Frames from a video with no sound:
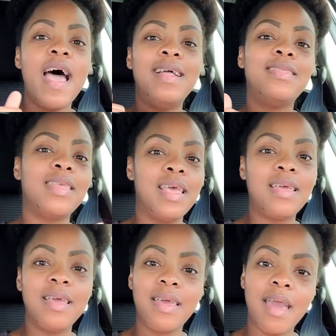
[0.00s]
and
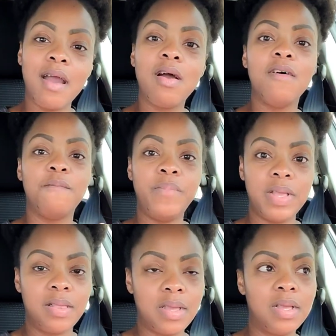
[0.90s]
taking care of
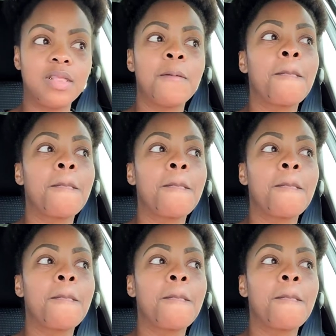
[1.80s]
business.